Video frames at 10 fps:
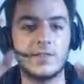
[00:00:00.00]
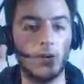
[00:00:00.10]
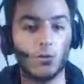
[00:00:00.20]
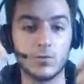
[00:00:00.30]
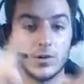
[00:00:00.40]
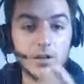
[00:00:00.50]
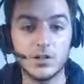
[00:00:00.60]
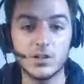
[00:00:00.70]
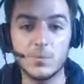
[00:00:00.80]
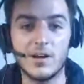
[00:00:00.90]
Like they were really
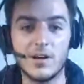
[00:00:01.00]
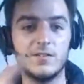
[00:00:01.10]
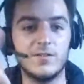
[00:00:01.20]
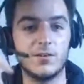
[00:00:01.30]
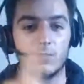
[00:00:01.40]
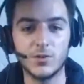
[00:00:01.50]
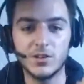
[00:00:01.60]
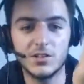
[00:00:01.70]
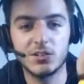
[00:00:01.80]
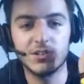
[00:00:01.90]
good competitive. They were
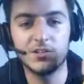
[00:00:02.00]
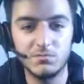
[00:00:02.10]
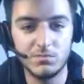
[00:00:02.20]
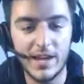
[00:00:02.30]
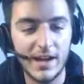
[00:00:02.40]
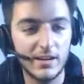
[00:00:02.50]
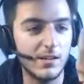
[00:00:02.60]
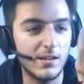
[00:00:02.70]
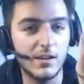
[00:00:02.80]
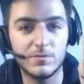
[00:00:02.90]
really good. They had
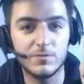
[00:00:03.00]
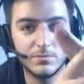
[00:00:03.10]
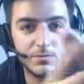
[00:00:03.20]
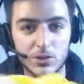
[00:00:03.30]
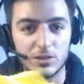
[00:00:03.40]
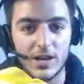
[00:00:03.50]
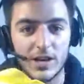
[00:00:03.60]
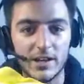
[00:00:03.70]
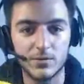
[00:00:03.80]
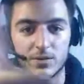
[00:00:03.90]
a lot of good
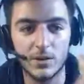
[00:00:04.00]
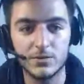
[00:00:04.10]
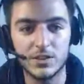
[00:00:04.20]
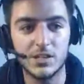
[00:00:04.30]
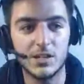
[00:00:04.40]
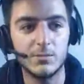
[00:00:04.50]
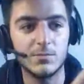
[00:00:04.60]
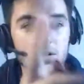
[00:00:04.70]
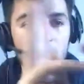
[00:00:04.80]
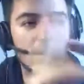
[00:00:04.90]
ties with the other
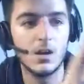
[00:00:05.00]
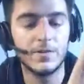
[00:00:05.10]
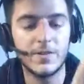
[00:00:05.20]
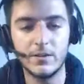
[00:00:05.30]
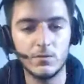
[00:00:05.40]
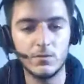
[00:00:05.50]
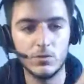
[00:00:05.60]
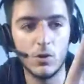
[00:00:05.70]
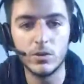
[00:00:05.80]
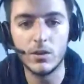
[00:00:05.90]
teams.
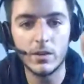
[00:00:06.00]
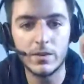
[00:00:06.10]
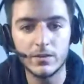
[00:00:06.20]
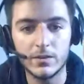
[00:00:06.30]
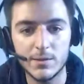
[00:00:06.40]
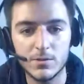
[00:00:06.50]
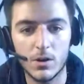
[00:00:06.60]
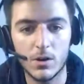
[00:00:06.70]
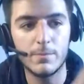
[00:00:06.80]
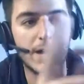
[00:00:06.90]
None of the other teams
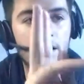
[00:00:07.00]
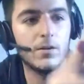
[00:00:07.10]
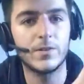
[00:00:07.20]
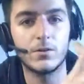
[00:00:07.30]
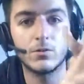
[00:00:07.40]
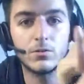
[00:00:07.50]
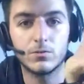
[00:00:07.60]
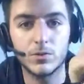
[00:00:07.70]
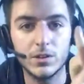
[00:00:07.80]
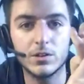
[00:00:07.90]
wanted them out. They
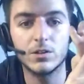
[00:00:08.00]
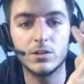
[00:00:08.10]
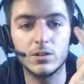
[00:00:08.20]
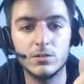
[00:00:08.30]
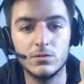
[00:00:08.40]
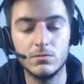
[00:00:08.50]
were really good.